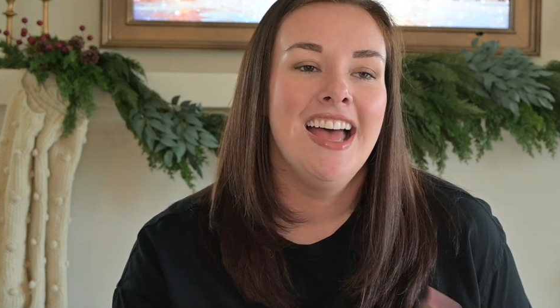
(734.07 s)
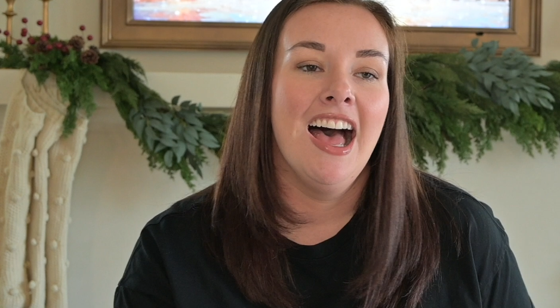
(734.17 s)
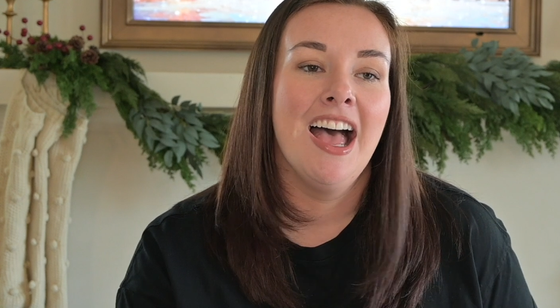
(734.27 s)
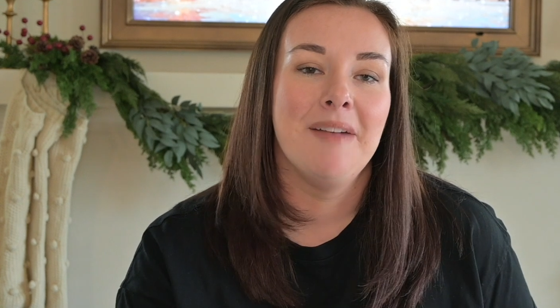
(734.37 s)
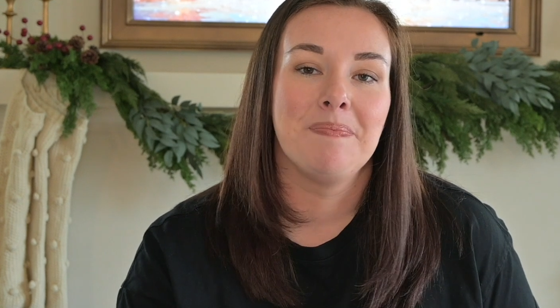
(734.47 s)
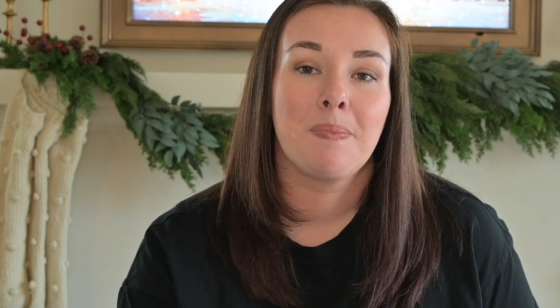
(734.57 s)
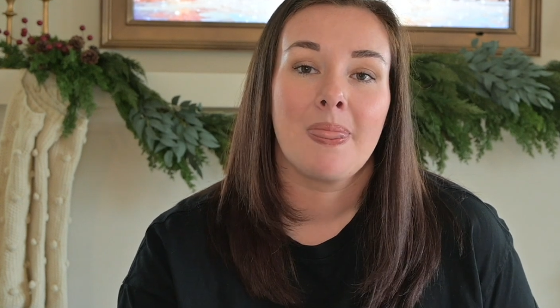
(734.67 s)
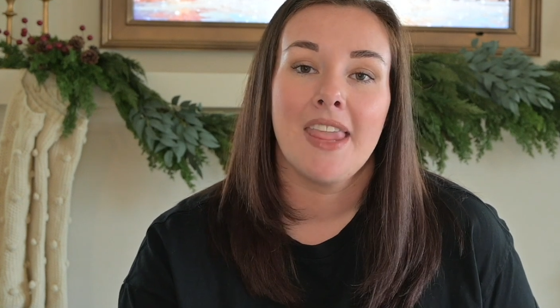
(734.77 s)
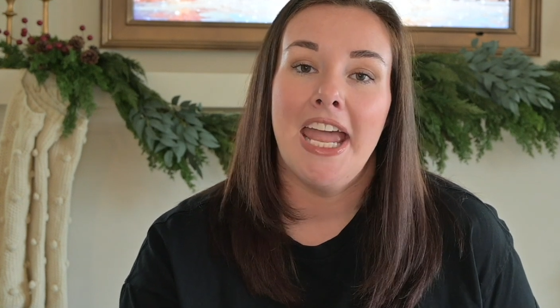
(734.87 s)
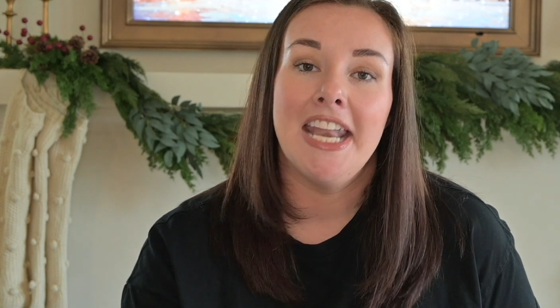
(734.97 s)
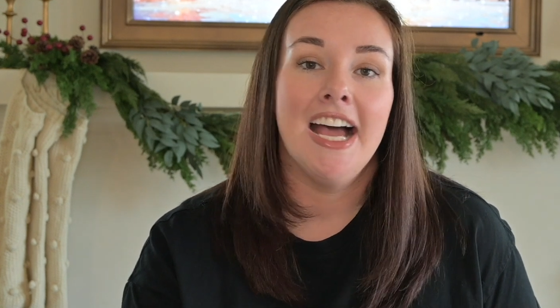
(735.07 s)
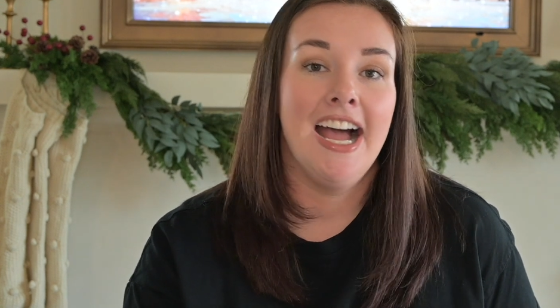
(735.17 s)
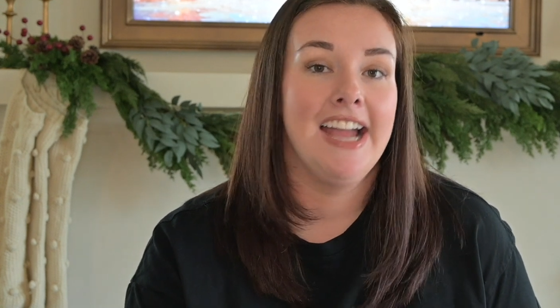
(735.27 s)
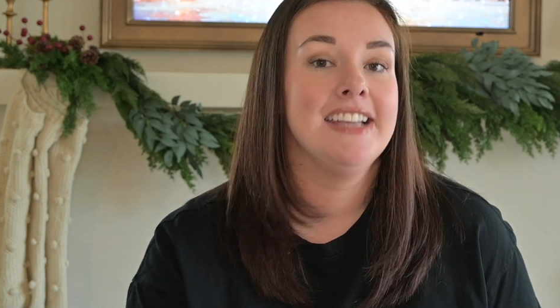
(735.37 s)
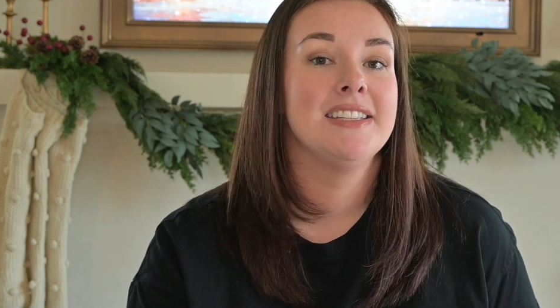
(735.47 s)
and it
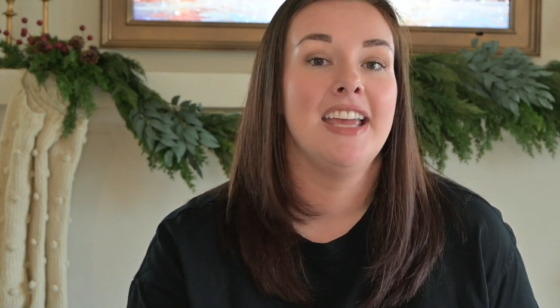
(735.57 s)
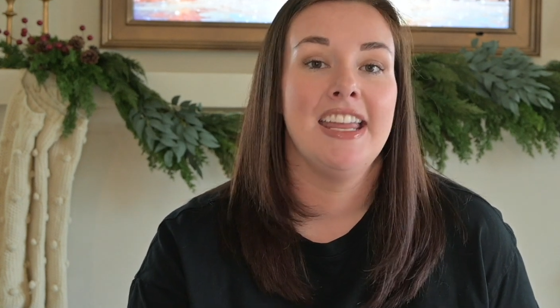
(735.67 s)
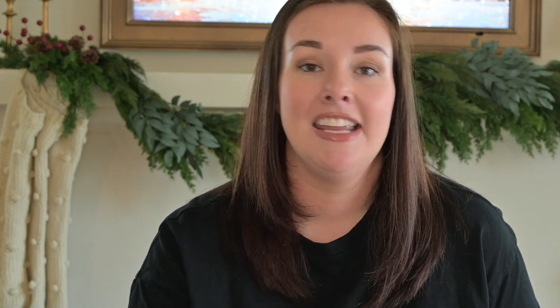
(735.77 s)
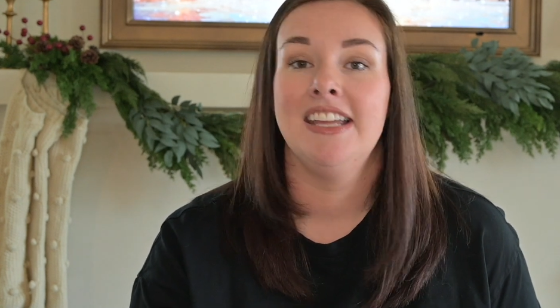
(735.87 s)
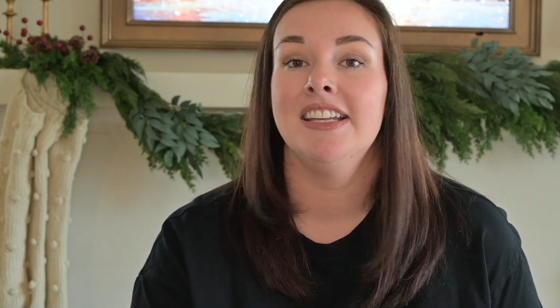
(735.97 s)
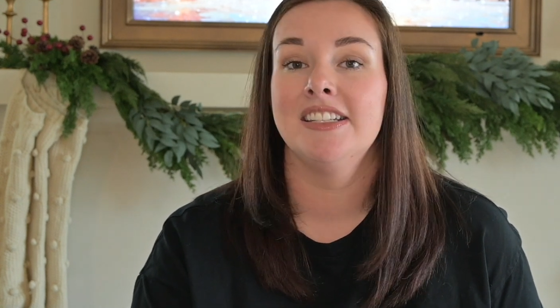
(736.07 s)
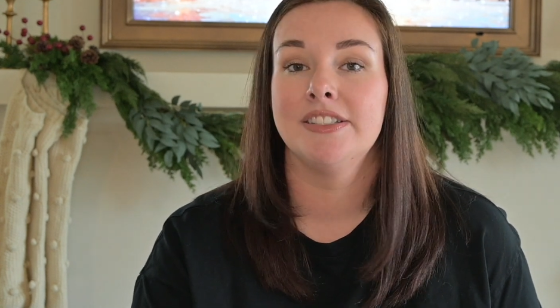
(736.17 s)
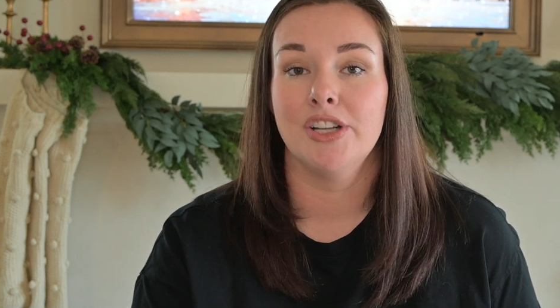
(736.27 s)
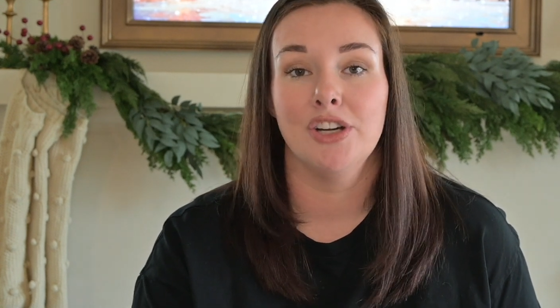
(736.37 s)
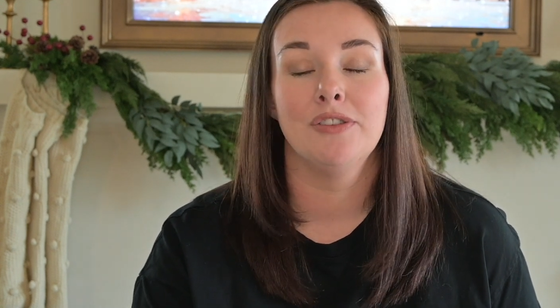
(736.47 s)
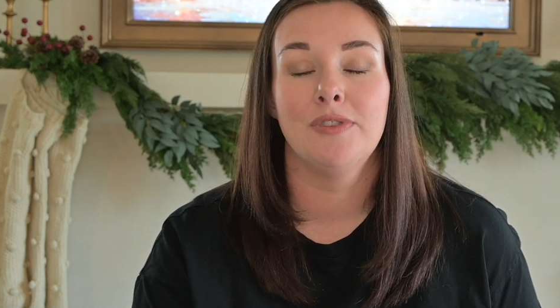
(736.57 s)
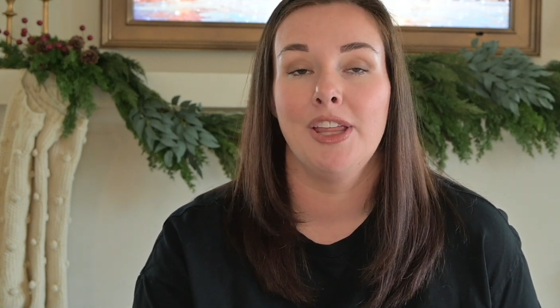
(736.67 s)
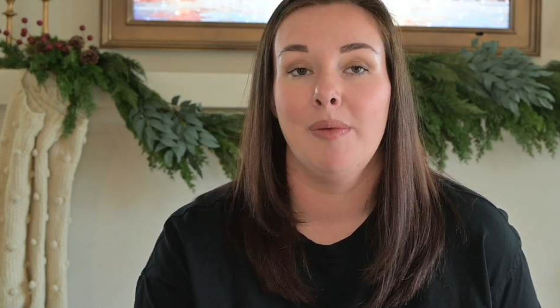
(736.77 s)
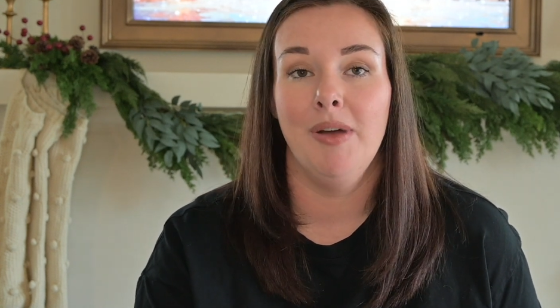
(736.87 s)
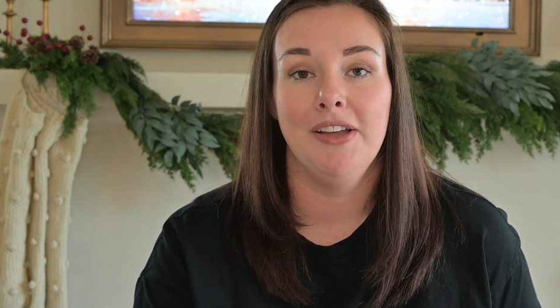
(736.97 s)
hides any dirt
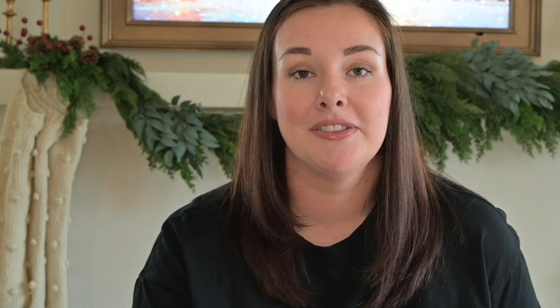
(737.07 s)
really well.